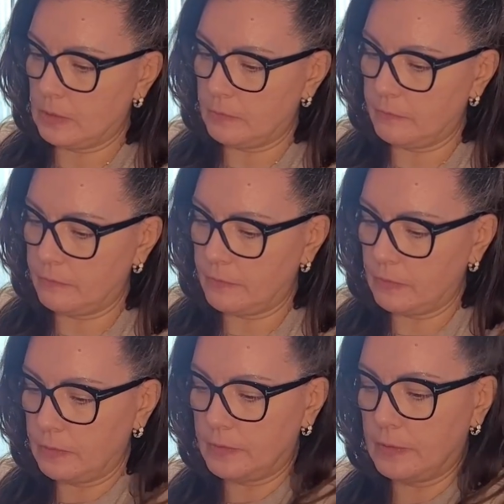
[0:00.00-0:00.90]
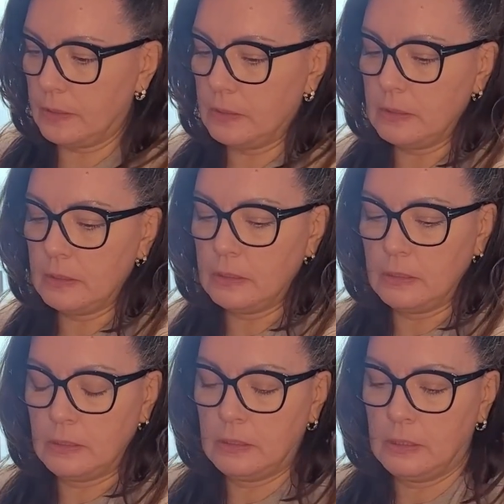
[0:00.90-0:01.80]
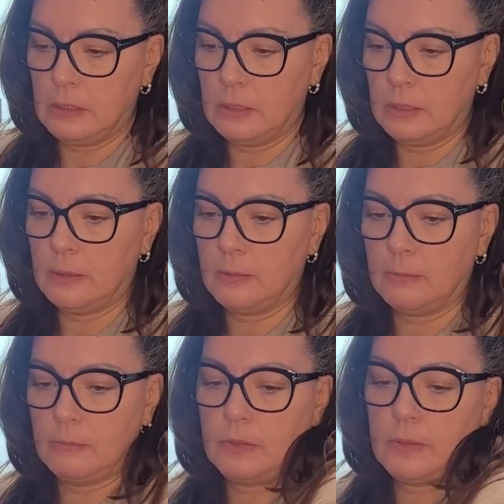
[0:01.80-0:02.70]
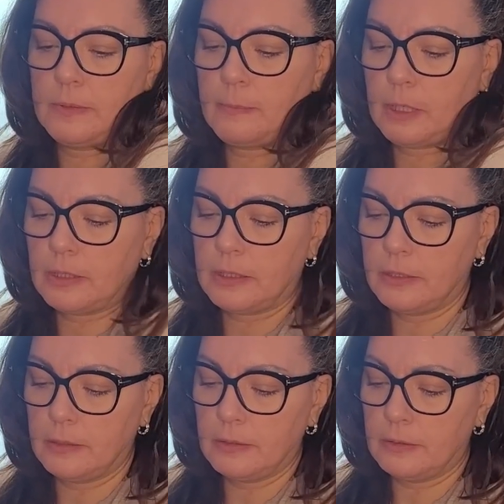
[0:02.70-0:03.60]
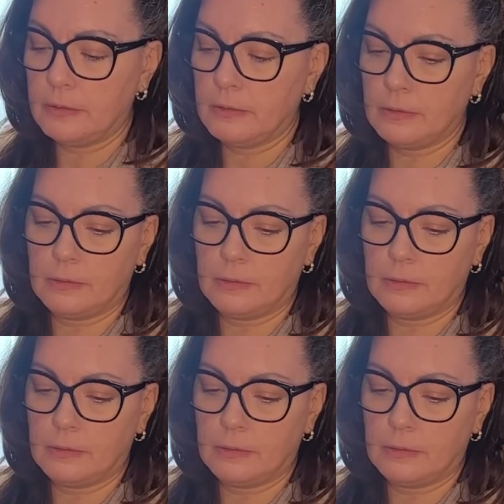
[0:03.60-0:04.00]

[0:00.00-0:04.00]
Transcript: going to fill this in. This back here.